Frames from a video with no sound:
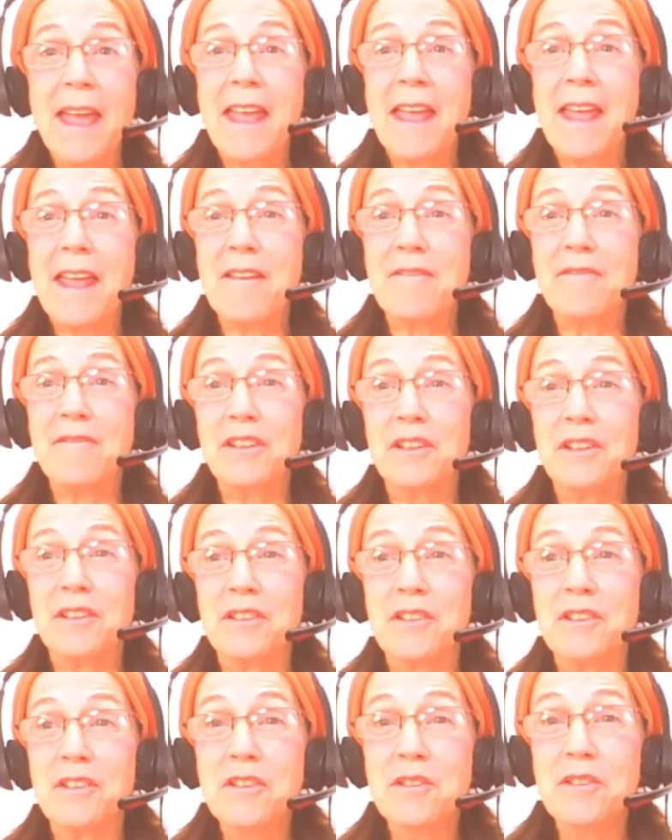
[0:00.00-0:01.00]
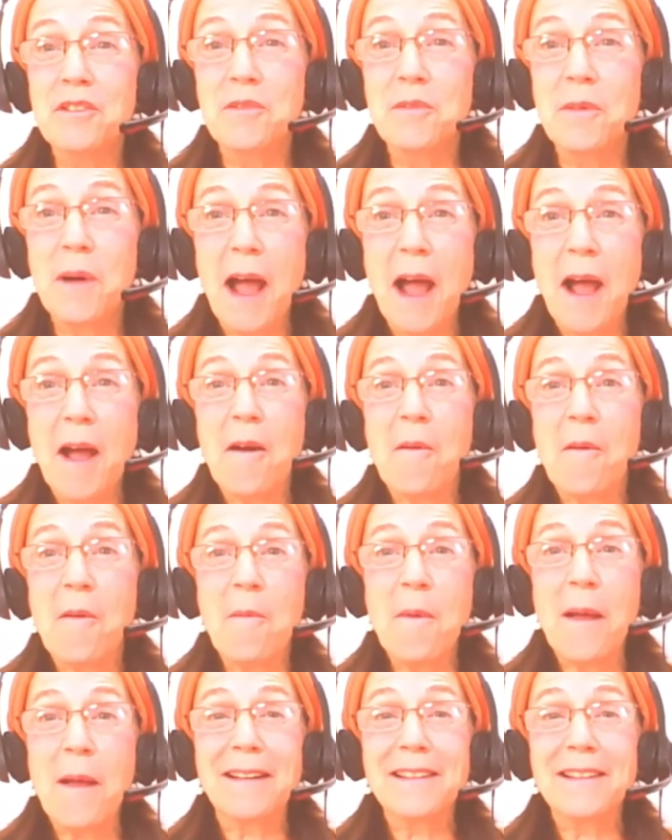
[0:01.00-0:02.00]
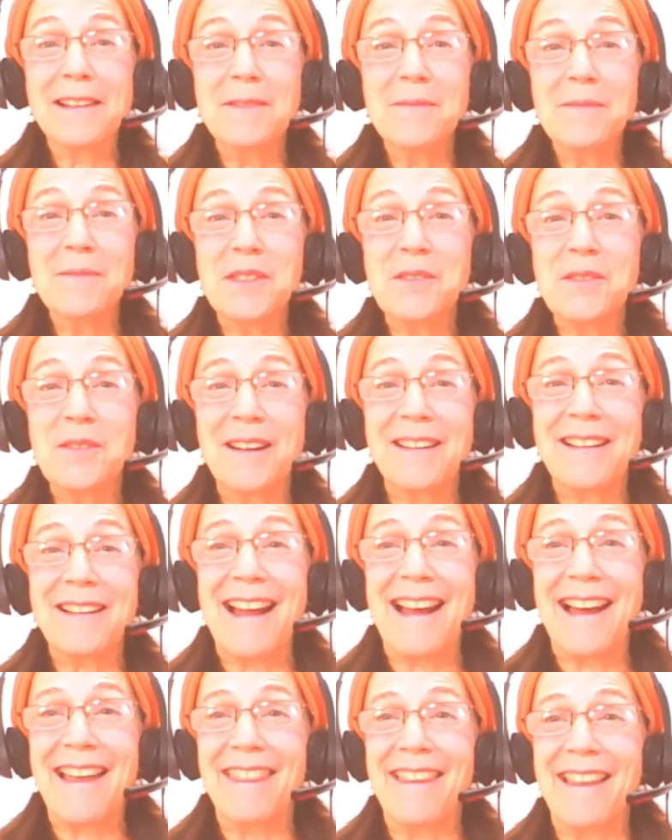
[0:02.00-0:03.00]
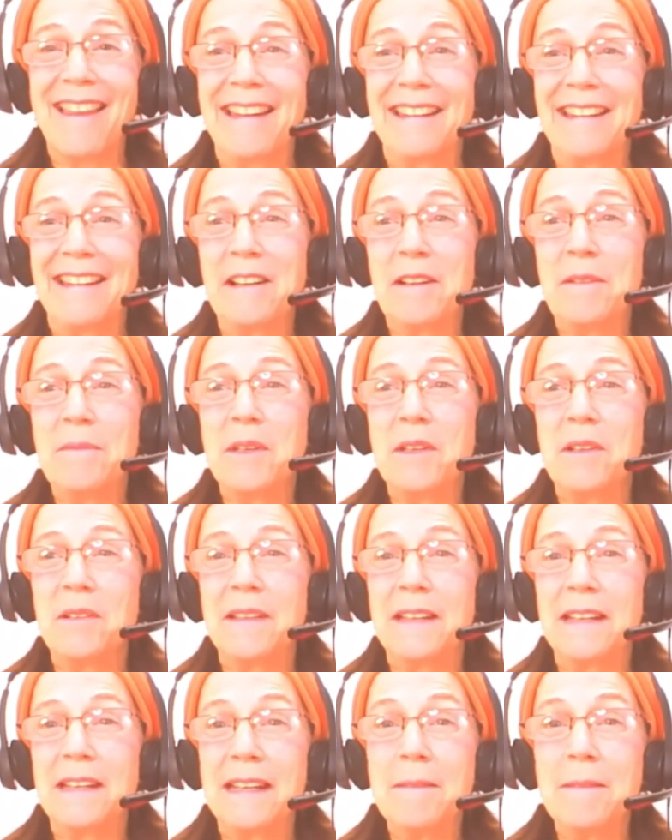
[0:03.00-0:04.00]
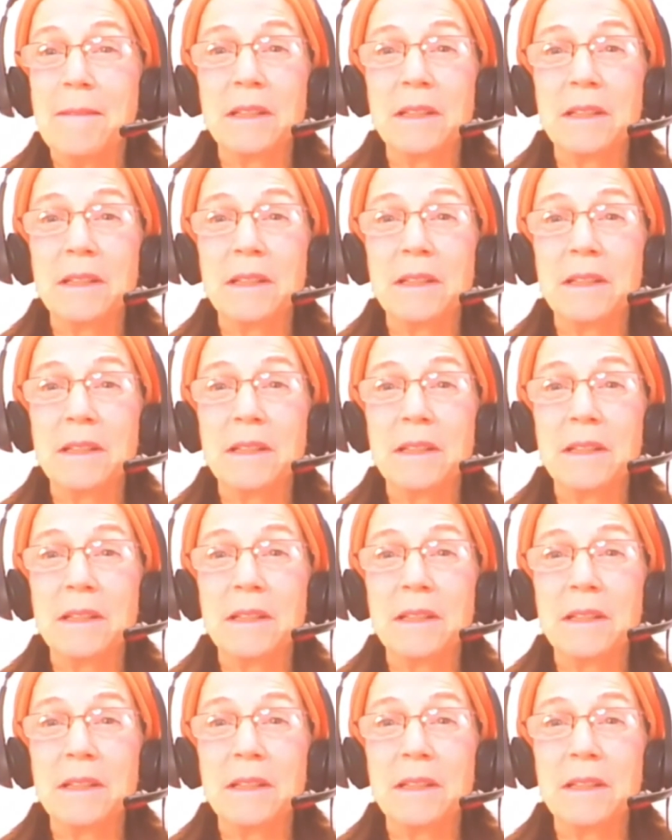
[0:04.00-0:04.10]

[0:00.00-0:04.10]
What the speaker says: If you're new, welcome to our online community.